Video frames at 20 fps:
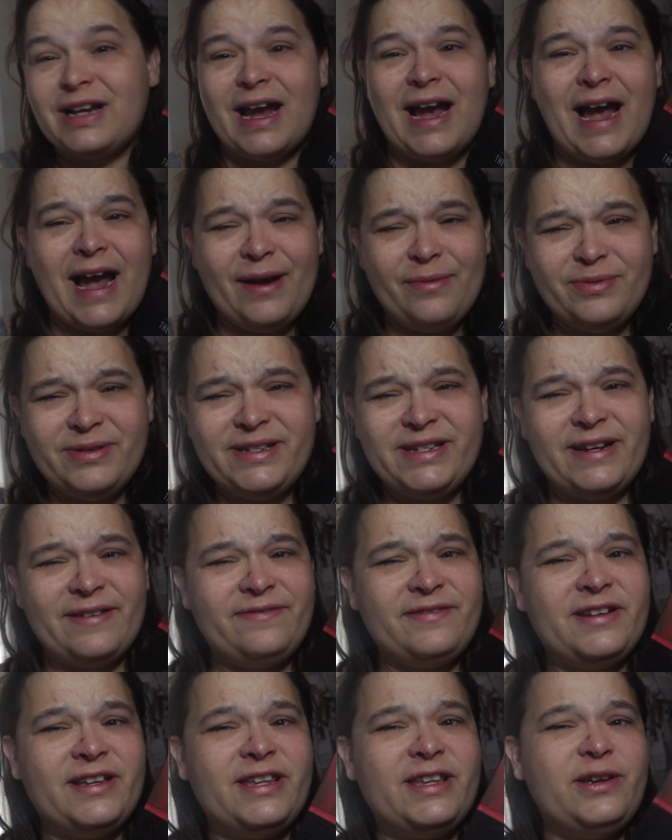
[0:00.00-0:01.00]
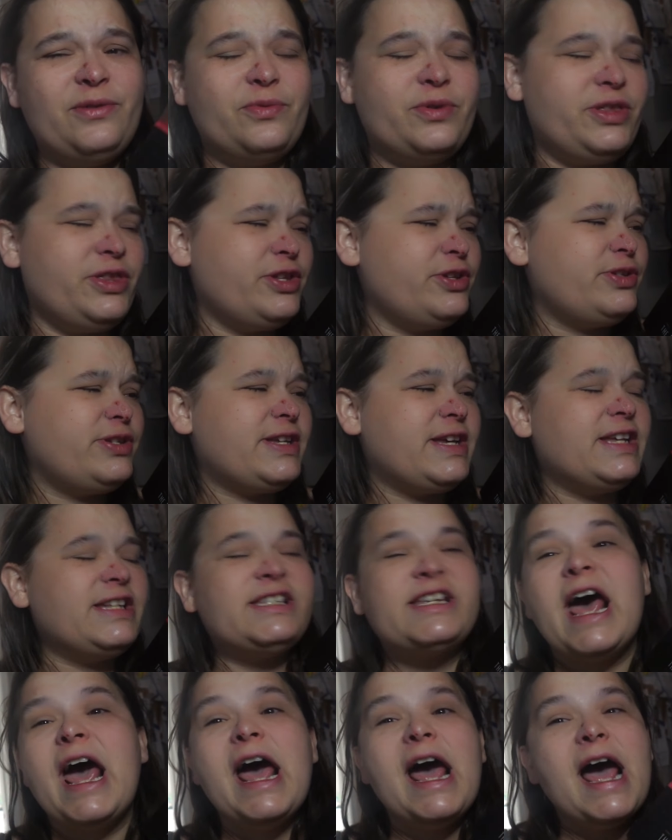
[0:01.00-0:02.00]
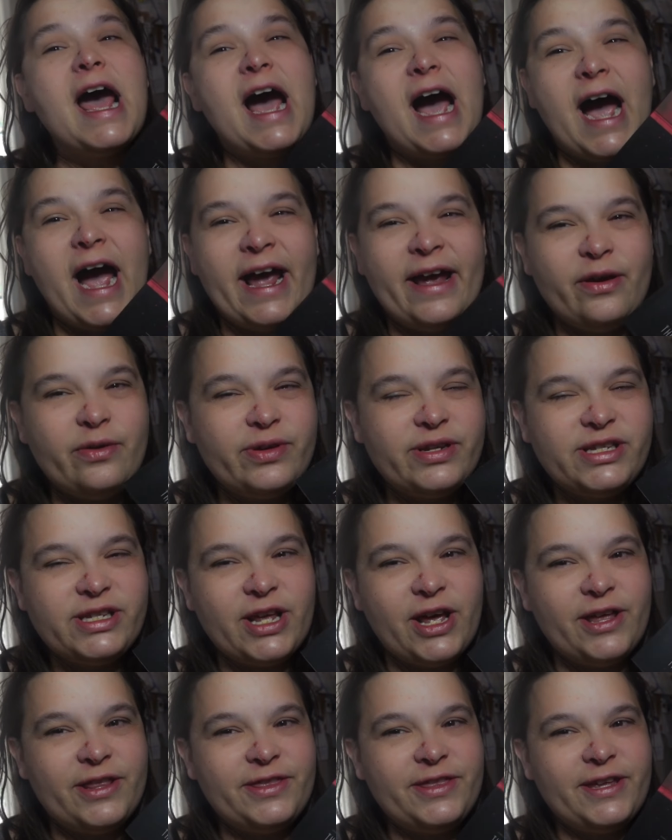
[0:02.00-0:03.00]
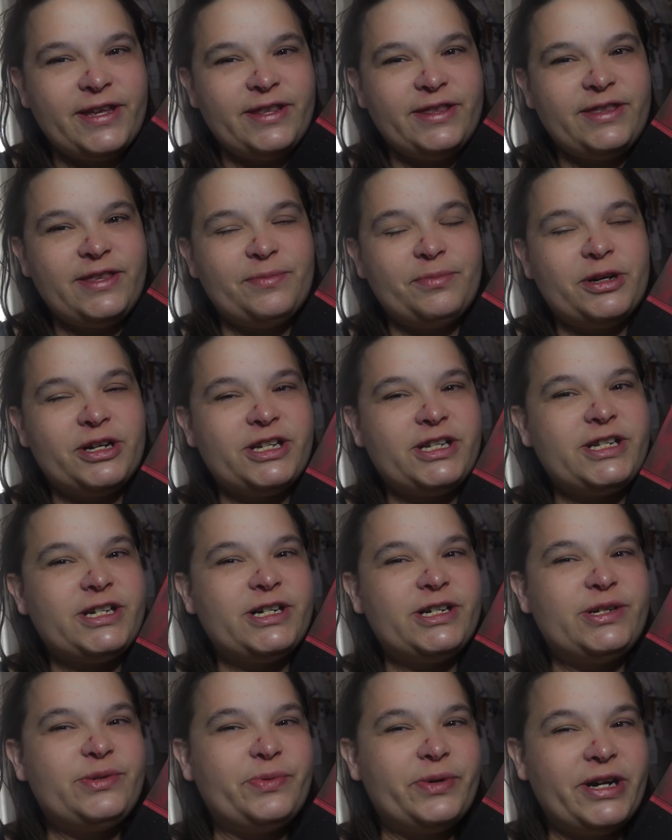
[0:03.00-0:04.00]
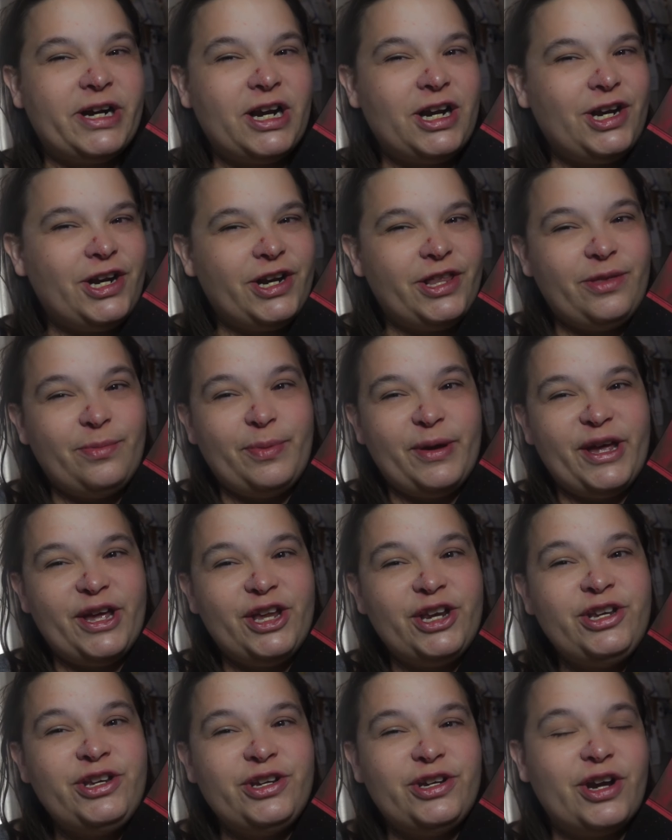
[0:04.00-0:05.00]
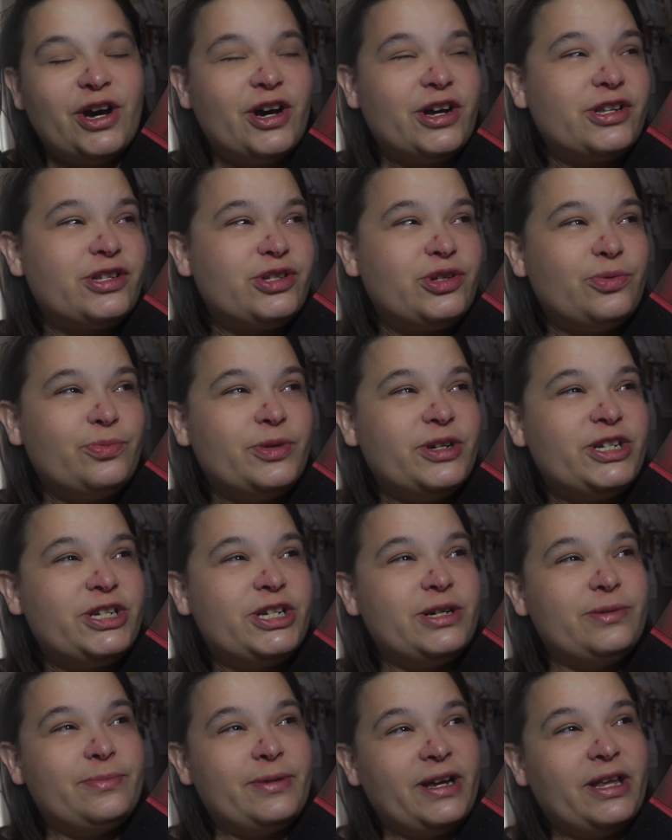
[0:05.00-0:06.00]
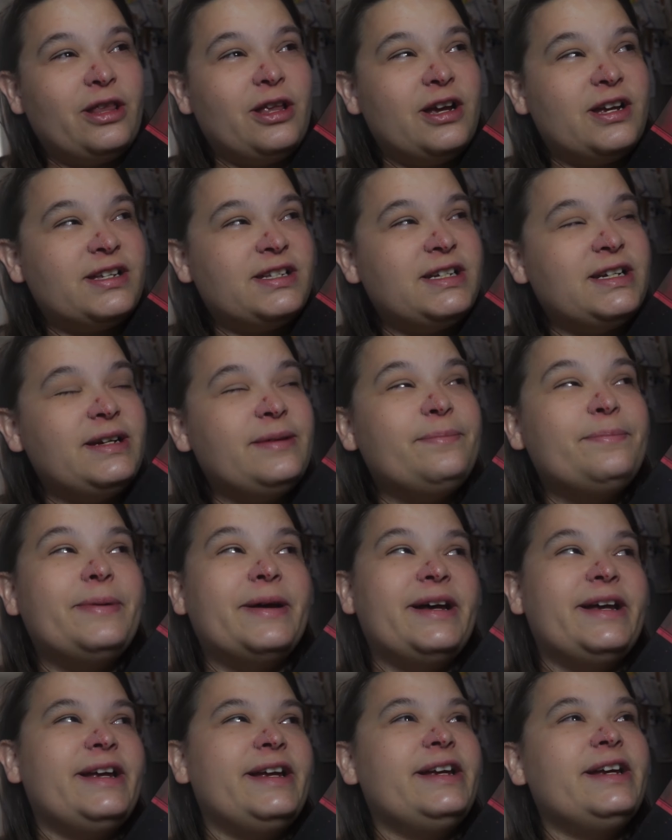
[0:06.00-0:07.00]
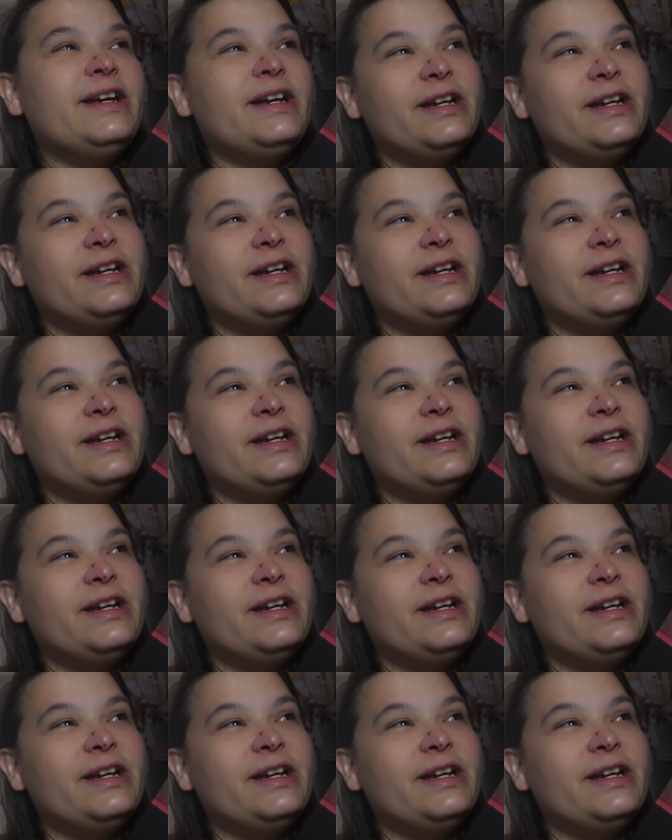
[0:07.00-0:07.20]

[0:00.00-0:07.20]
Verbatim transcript: I was definitely one of those kids. I always thought that the monsters were under the bed, not so much in my closet, but